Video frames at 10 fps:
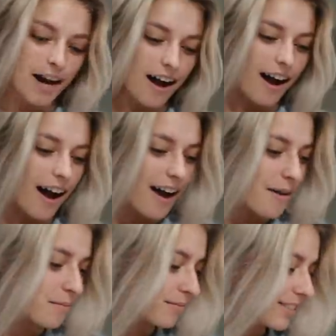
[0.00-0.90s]

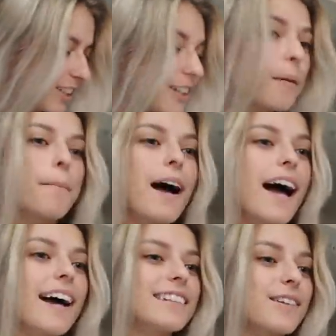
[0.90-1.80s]
Mom, That's you're amazing. the
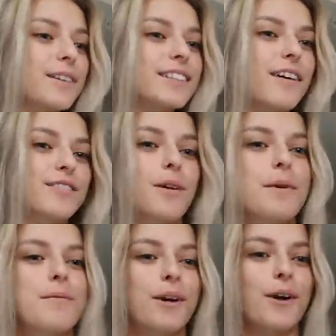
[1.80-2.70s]
best. And we still have so
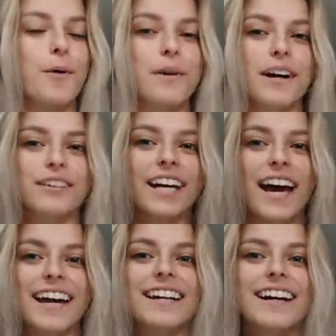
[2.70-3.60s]
many more to open every
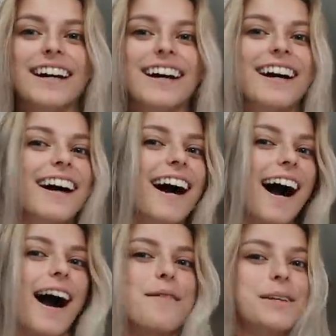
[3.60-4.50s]
day. Wow.
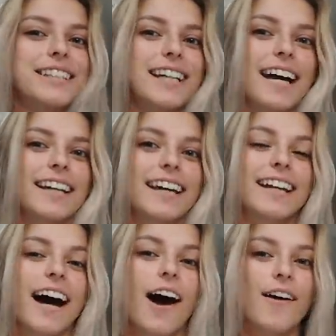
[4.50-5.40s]
I'm
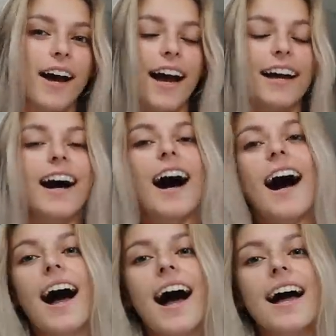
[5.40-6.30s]
excited. Okay,
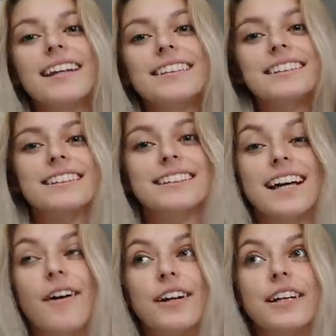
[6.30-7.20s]
I need to sit
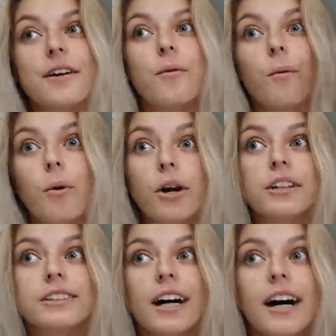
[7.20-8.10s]
down and get
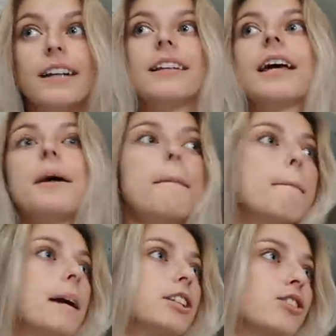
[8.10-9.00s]
work done, like
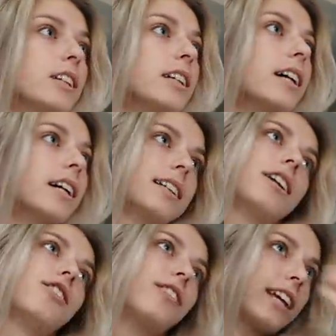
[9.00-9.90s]
majorly. Yeah,
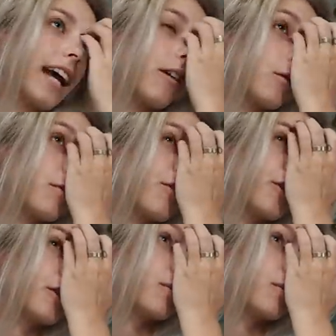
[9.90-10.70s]
you have like an hour before you